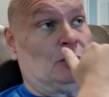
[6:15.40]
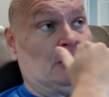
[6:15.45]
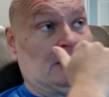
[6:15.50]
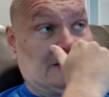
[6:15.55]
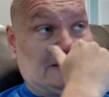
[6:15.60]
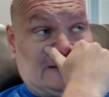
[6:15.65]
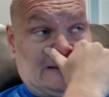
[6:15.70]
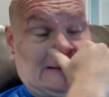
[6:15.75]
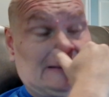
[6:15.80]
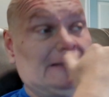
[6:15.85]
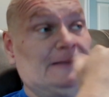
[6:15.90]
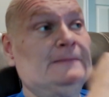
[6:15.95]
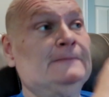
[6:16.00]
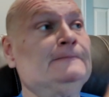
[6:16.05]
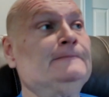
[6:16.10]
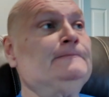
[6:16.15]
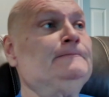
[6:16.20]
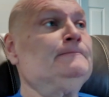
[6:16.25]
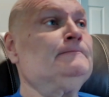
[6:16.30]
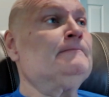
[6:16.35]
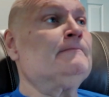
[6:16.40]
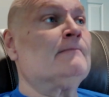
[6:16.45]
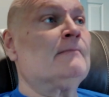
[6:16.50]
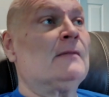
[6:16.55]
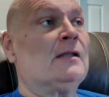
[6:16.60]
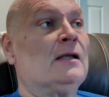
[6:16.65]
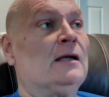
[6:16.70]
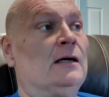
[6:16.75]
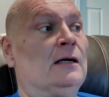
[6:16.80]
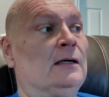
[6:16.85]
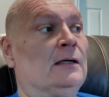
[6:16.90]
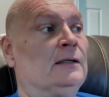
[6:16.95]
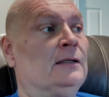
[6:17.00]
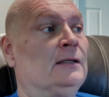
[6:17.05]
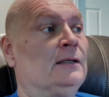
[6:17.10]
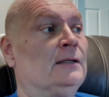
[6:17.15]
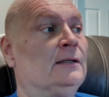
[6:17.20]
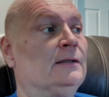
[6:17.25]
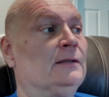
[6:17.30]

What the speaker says: points. Uh,